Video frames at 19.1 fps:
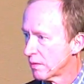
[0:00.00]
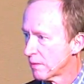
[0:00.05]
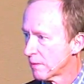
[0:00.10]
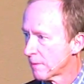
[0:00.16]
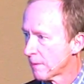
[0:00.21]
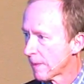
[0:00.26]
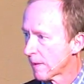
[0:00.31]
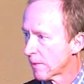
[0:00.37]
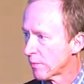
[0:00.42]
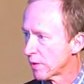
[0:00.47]

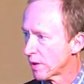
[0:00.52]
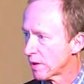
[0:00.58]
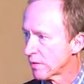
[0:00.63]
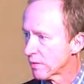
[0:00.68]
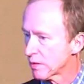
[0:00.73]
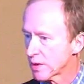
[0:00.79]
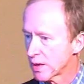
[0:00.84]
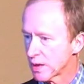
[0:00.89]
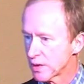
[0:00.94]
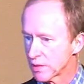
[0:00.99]
and bring your
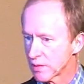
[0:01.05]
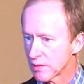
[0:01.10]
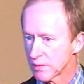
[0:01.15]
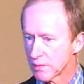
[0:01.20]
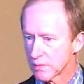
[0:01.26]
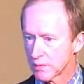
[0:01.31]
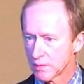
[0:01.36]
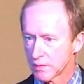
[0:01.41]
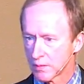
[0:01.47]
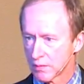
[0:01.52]
attention
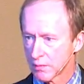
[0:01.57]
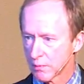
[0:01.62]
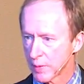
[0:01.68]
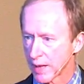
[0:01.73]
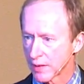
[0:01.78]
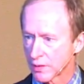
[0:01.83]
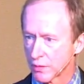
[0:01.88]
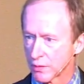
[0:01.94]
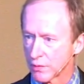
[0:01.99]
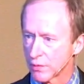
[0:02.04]
back to
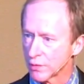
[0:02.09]
the room.